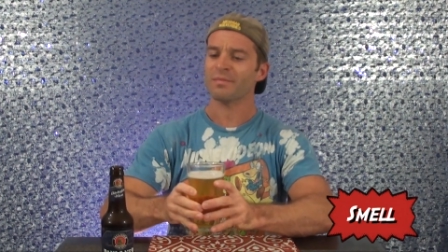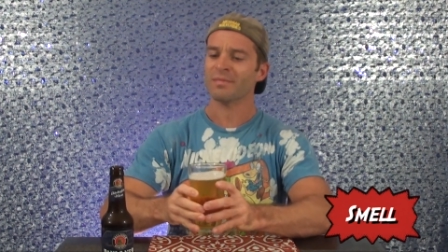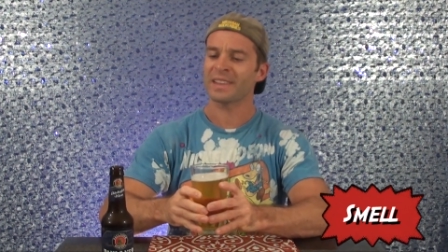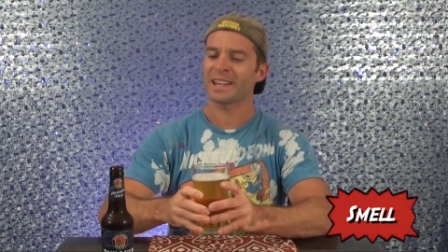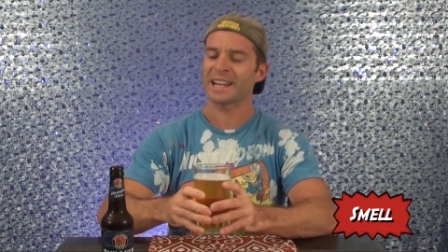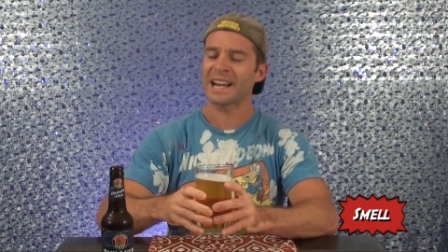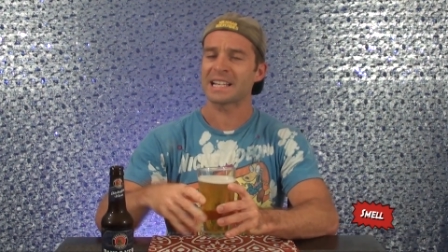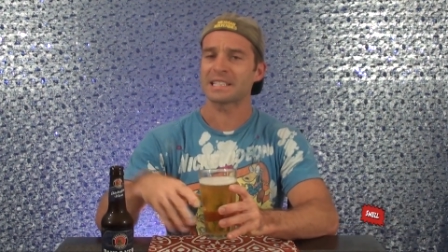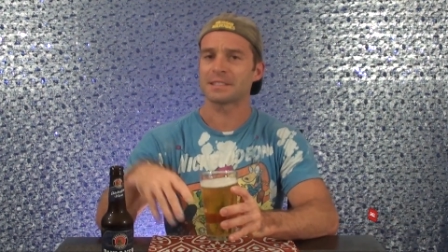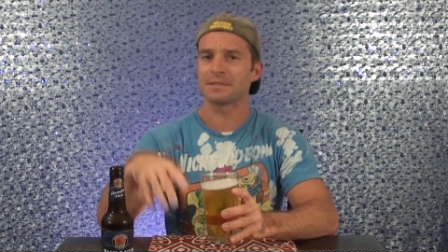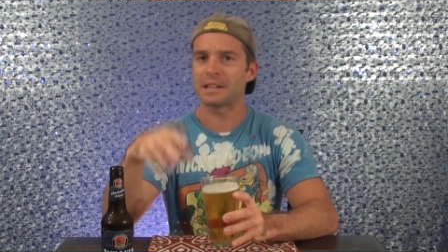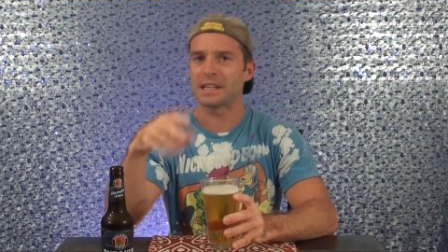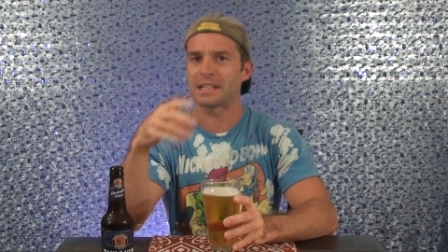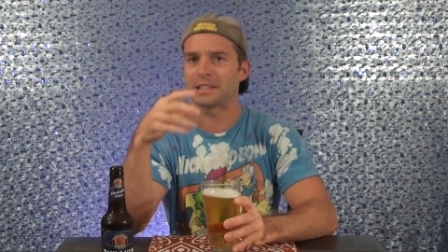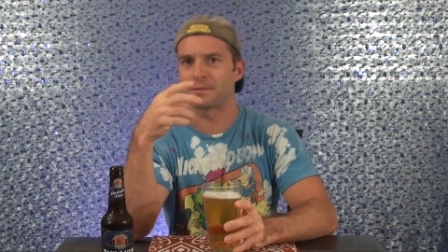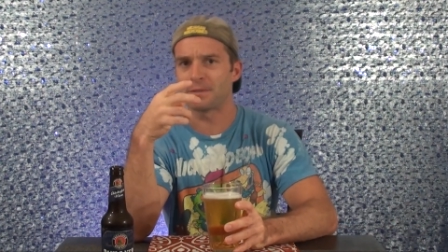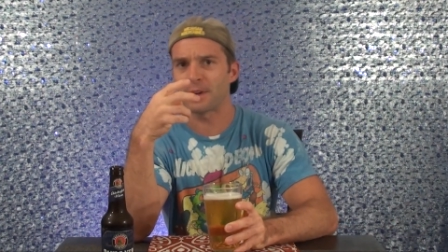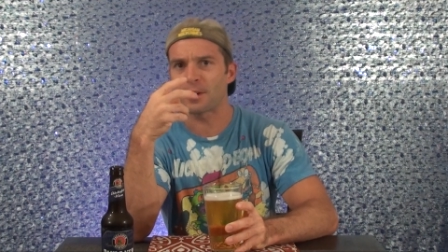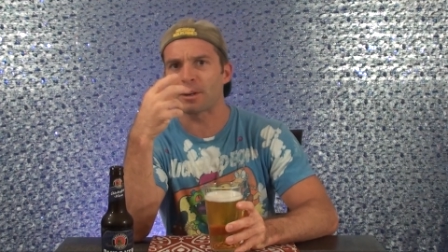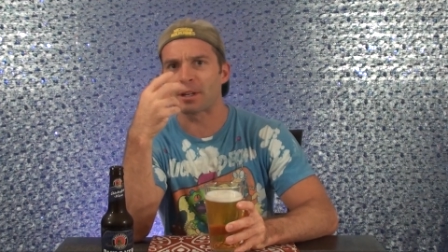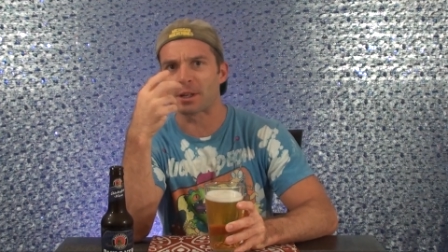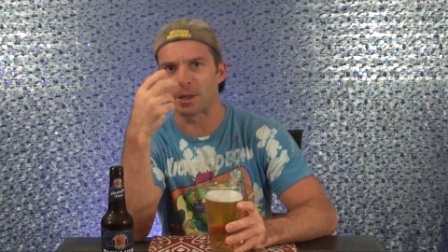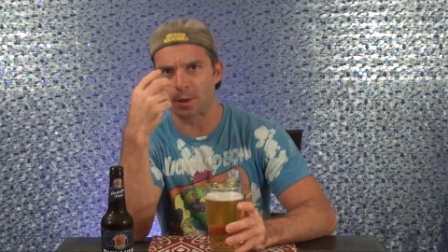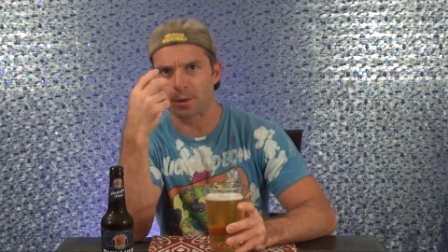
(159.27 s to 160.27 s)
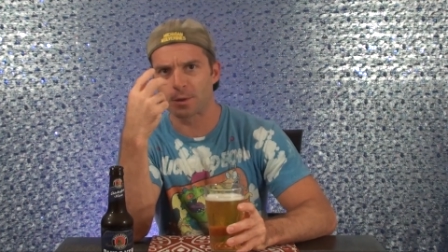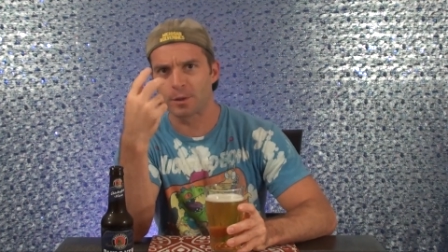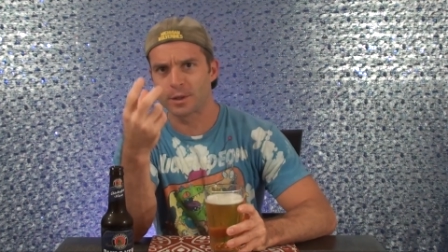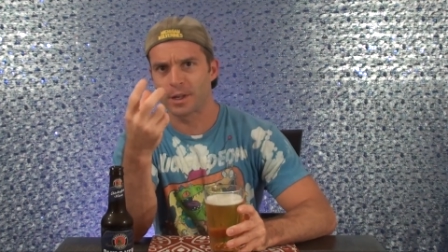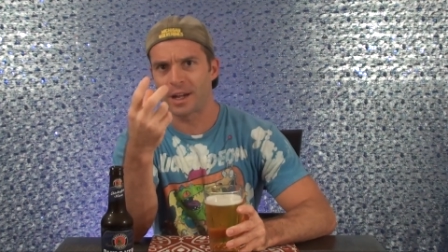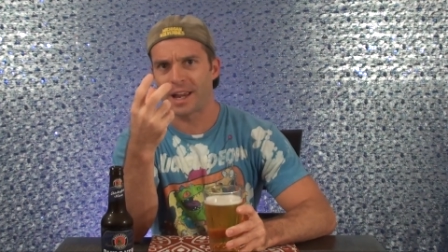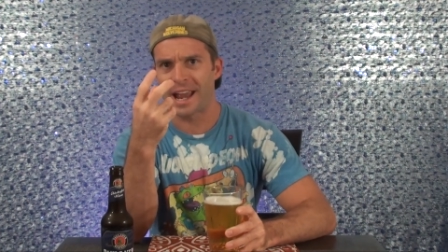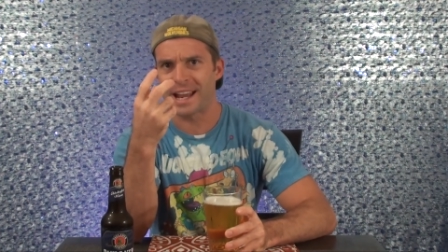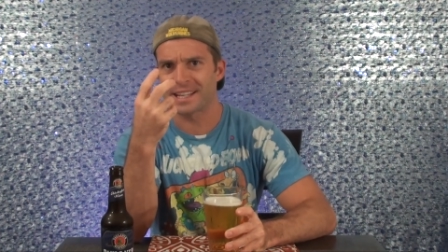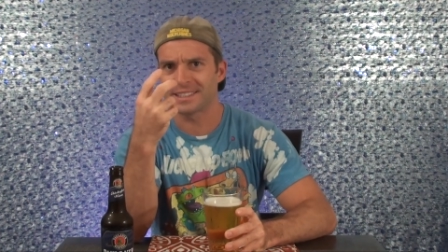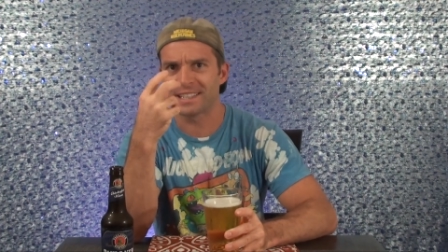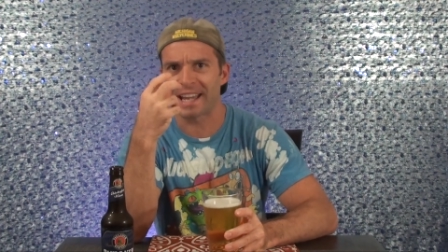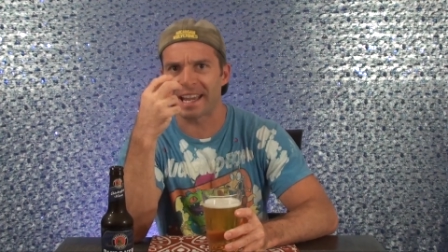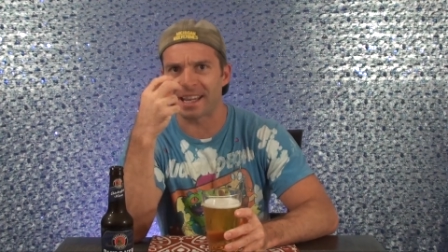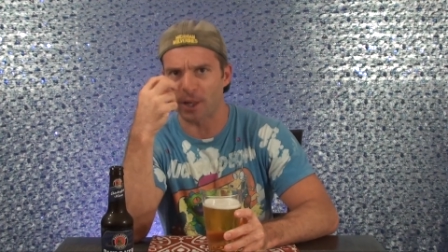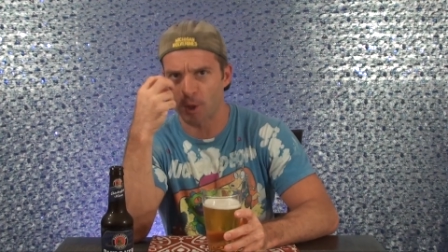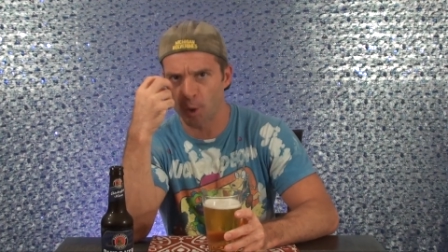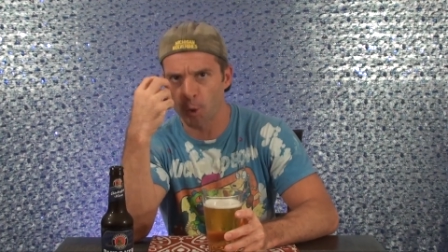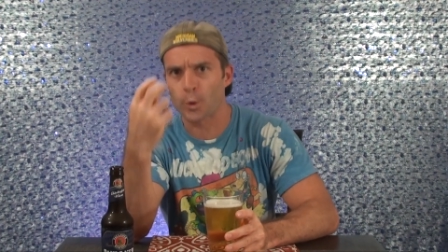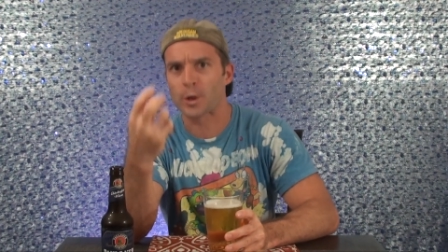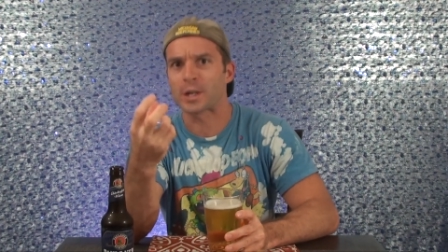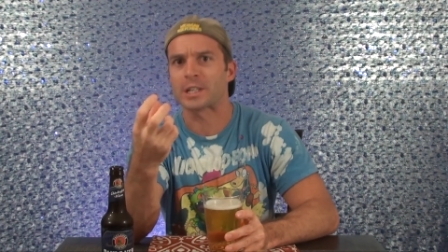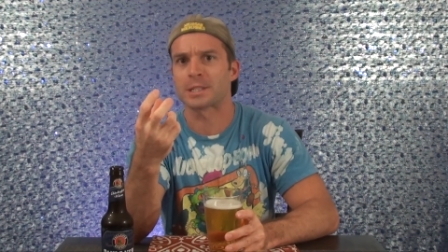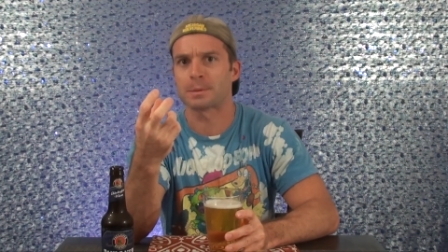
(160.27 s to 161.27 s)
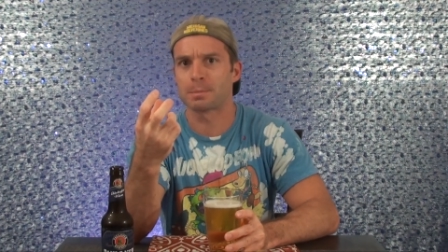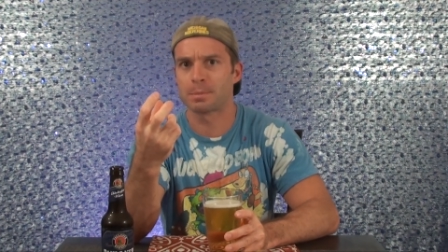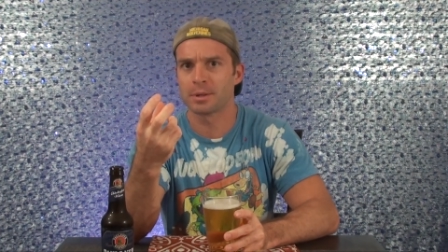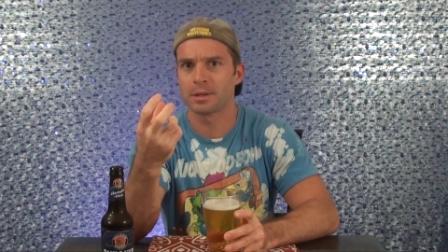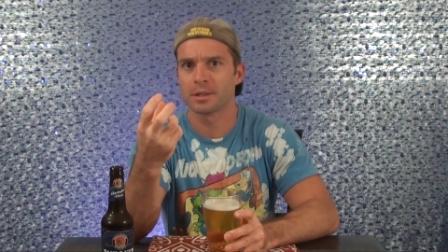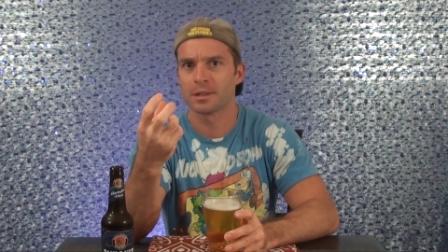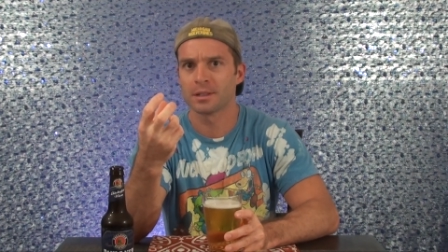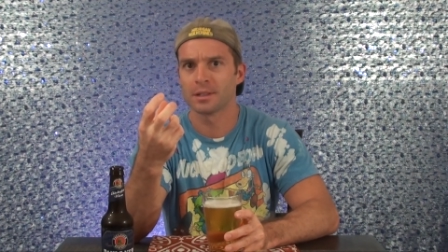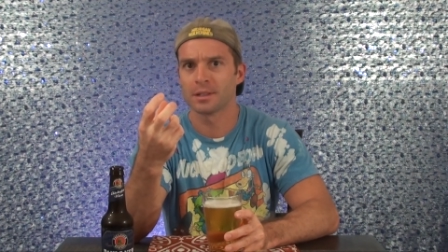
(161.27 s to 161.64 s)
It has that crisp,